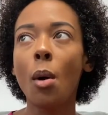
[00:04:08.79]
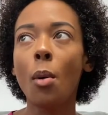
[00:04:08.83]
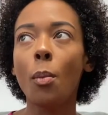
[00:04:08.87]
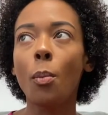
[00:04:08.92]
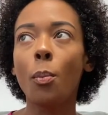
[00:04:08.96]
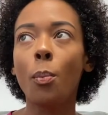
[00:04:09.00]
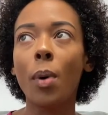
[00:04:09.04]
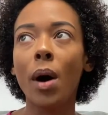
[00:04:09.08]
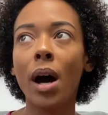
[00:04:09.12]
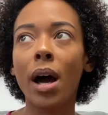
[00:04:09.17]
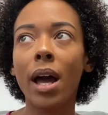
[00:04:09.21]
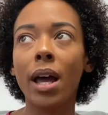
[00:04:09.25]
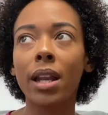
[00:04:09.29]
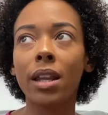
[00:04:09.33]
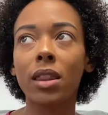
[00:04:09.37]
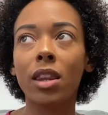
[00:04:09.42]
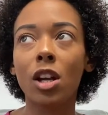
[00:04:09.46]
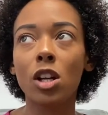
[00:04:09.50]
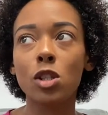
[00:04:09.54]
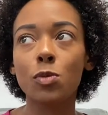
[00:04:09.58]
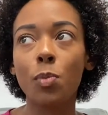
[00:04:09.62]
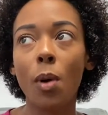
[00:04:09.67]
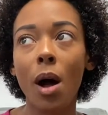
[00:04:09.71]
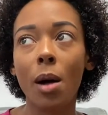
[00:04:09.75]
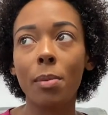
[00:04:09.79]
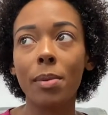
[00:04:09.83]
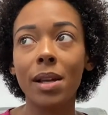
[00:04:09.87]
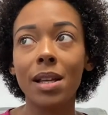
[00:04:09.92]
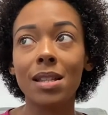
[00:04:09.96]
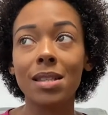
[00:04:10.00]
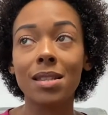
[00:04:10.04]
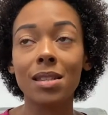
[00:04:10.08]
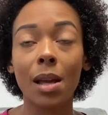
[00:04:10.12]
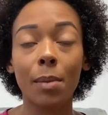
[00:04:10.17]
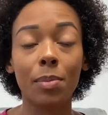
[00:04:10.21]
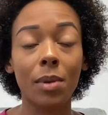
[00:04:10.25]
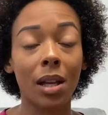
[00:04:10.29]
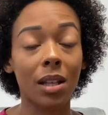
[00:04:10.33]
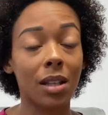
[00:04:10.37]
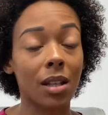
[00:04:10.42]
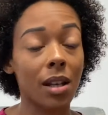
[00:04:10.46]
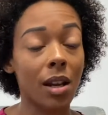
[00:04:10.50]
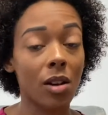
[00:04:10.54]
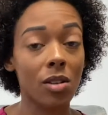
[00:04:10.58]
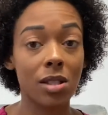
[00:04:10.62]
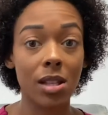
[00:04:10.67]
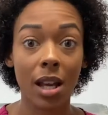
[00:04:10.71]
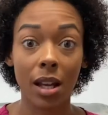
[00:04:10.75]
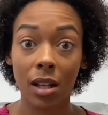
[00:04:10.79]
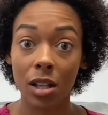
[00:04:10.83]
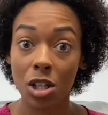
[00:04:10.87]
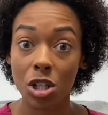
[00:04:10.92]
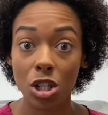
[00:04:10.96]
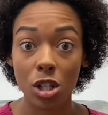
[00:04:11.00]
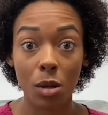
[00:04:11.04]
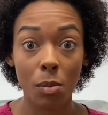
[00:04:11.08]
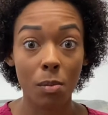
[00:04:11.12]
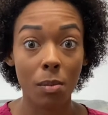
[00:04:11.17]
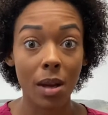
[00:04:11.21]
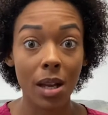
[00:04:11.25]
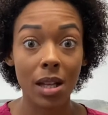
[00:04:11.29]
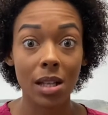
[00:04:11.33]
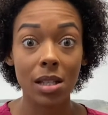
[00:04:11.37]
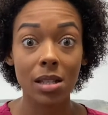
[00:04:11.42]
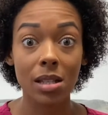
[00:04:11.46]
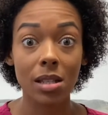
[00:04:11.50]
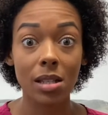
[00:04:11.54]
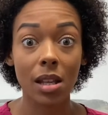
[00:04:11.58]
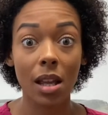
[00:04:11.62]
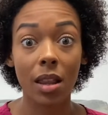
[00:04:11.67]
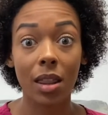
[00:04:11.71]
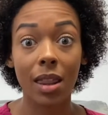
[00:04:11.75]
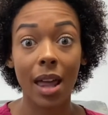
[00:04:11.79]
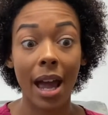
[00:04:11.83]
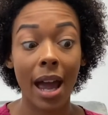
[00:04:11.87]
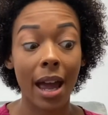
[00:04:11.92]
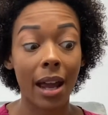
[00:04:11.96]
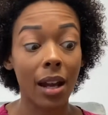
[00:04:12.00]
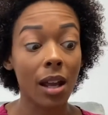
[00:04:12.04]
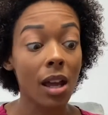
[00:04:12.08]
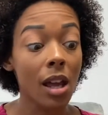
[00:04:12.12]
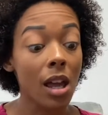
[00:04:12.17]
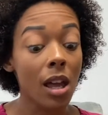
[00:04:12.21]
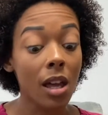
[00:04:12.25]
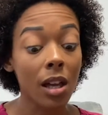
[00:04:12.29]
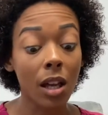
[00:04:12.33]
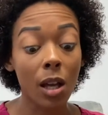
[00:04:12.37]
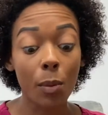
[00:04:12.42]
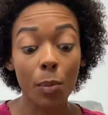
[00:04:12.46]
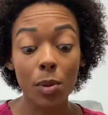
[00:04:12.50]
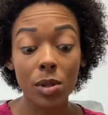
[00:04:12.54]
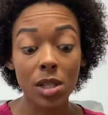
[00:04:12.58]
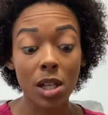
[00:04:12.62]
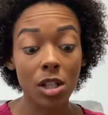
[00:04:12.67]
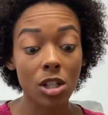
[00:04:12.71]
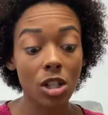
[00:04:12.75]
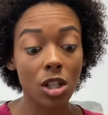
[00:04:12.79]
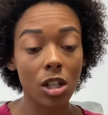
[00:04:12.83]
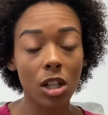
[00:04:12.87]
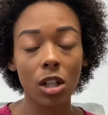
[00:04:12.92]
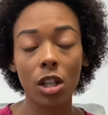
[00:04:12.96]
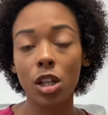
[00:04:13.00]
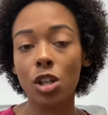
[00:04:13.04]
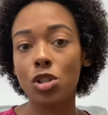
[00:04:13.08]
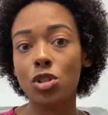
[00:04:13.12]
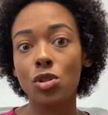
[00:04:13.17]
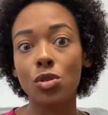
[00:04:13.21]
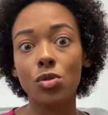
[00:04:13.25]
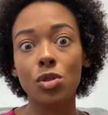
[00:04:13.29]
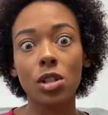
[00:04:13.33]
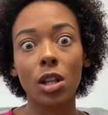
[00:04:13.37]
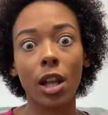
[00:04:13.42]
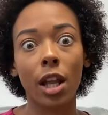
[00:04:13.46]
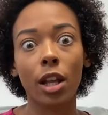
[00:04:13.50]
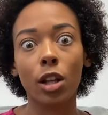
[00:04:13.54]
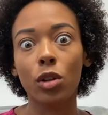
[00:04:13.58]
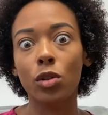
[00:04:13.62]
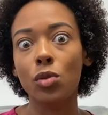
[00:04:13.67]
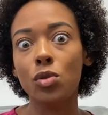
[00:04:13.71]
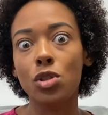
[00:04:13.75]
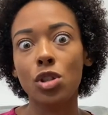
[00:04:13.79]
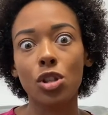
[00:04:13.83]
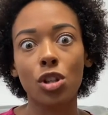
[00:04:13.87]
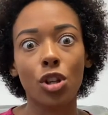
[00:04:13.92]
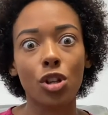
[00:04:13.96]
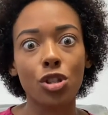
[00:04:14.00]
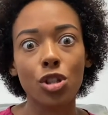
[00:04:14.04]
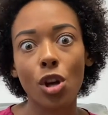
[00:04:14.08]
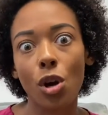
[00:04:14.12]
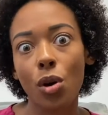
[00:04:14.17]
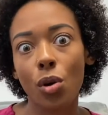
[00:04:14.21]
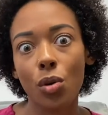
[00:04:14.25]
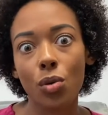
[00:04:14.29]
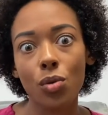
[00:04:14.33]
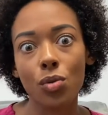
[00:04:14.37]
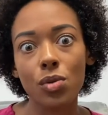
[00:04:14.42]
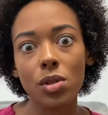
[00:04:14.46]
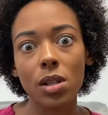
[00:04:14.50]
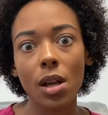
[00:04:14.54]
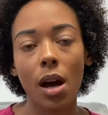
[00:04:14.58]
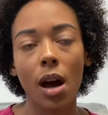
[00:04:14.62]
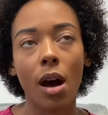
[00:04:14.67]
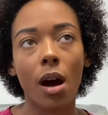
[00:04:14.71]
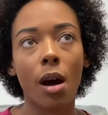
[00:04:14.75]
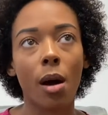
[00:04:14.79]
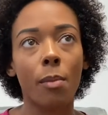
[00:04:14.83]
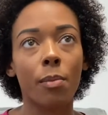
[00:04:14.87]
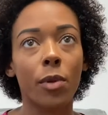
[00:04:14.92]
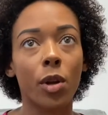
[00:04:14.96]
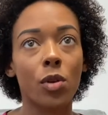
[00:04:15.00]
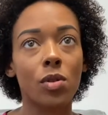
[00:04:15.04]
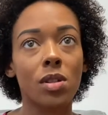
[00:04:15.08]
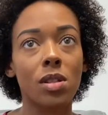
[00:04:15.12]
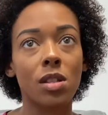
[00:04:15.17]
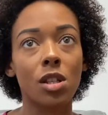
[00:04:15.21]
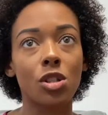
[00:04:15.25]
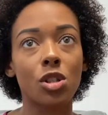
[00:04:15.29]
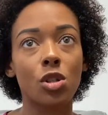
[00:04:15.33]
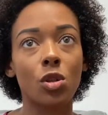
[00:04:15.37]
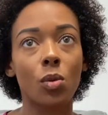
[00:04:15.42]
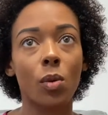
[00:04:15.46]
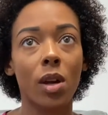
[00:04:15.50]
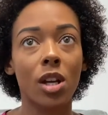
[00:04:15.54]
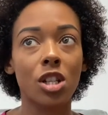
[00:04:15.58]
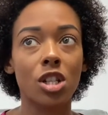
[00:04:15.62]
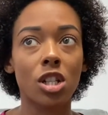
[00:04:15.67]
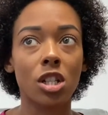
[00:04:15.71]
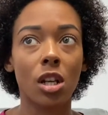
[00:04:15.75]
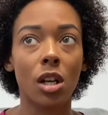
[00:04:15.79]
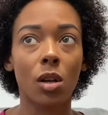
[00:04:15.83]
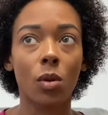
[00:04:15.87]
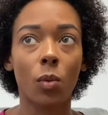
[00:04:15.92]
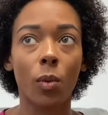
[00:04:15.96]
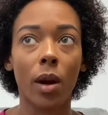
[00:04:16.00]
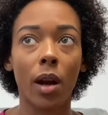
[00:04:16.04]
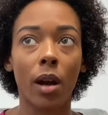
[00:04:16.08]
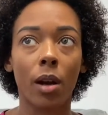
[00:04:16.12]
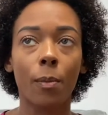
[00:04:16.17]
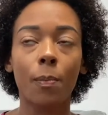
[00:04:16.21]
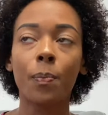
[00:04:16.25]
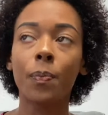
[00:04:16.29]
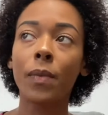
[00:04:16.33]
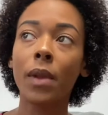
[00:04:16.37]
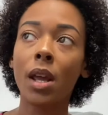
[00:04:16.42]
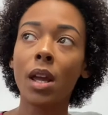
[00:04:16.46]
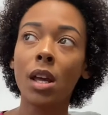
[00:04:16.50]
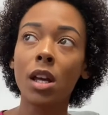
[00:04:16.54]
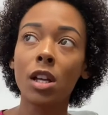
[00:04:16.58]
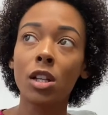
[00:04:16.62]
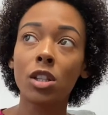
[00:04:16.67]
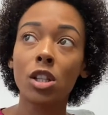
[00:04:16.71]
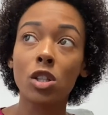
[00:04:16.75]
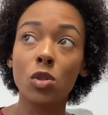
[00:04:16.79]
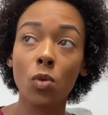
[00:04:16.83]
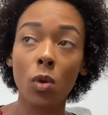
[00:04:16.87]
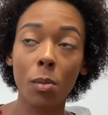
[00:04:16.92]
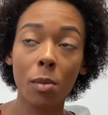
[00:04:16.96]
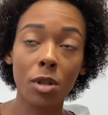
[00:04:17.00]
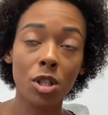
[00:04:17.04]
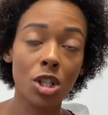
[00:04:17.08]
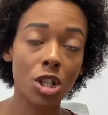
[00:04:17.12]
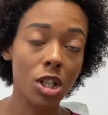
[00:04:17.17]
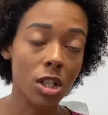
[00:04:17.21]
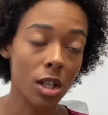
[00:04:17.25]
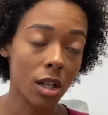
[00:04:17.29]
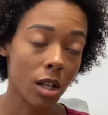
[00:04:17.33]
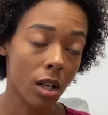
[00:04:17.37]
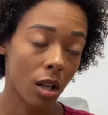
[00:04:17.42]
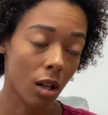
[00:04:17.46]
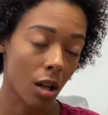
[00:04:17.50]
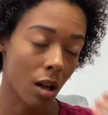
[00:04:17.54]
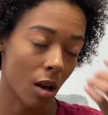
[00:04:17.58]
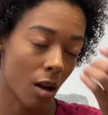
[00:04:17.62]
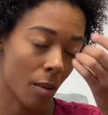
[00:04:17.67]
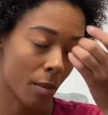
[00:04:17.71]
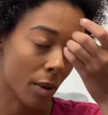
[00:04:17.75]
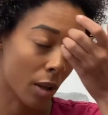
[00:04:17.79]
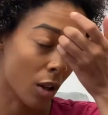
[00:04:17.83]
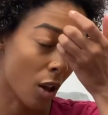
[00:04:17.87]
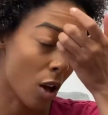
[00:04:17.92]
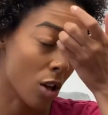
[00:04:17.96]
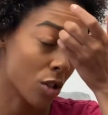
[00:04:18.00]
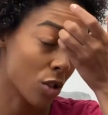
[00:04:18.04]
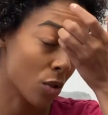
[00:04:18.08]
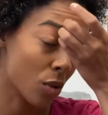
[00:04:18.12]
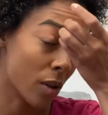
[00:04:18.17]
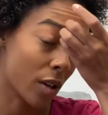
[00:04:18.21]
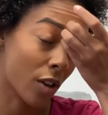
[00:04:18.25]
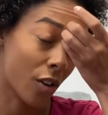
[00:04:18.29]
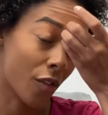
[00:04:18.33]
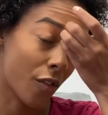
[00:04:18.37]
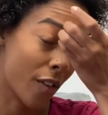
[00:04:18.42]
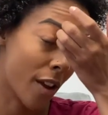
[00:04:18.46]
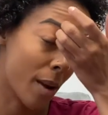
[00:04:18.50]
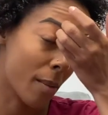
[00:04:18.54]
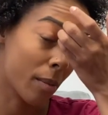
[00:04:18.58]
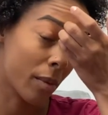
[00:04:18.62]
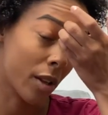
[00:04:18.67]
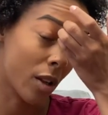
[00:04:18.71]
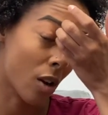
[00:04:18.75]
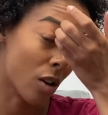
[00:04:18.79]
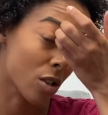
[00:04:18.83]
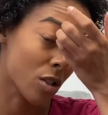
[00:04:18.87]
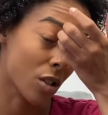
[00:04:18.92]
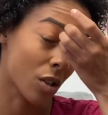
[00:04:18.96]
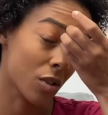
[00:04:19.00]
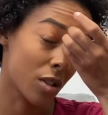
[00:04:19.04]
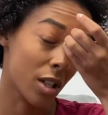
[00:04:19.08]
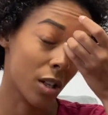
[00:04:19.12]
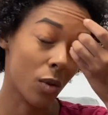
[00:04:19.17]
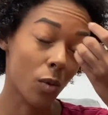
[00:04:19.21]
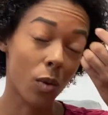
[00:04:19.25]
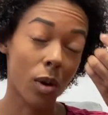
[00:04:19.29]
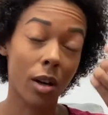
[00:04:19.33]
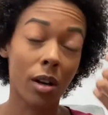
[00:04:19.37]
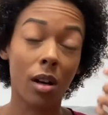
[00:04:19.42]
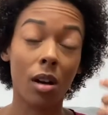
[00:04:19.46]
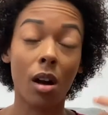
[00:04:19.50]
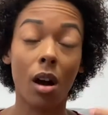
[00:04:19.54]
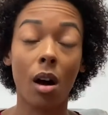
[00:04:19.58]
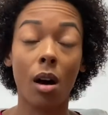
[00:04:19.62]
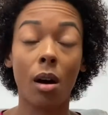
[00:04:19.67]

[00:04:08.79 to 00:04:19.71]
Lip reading: But there's probably a step that the nail technician missed that could potentially lead you to like losing your toes. There's a situation where this woman, she did a lawsuit, and her family also did one.